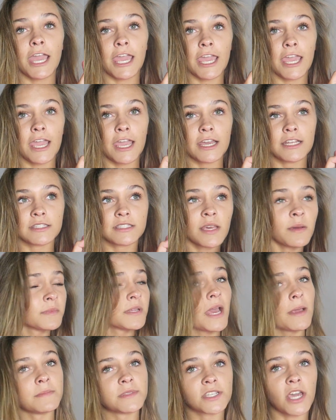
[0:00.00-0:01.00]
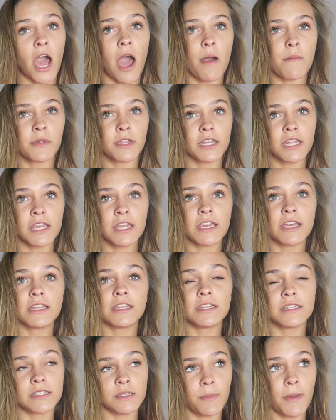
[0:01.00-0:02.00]
and sometimes comedy,
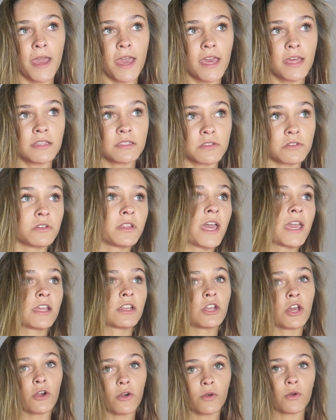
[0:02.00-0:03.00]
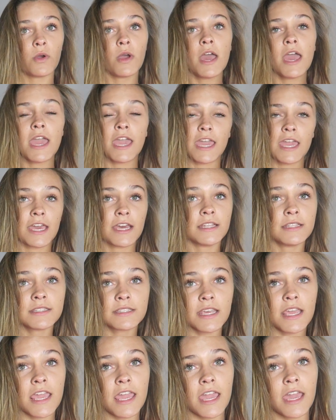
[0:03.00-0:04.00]
and it depends, or like no
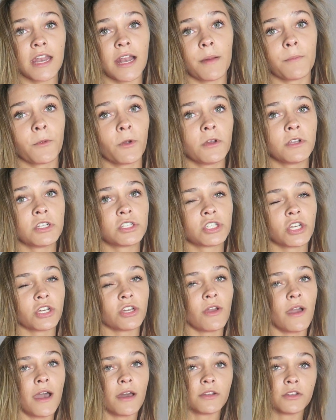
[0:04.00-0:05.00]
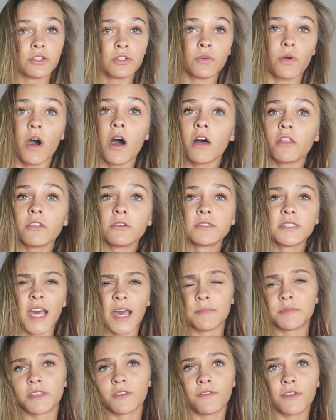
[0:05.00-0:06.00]
hands, and I'm going to show you how to do all those
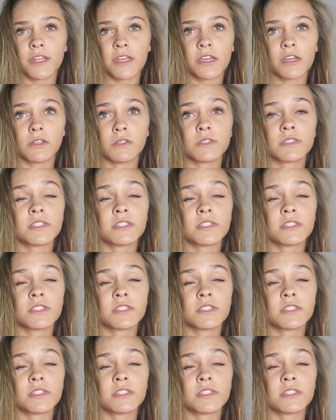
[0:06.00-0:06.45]
types of videos.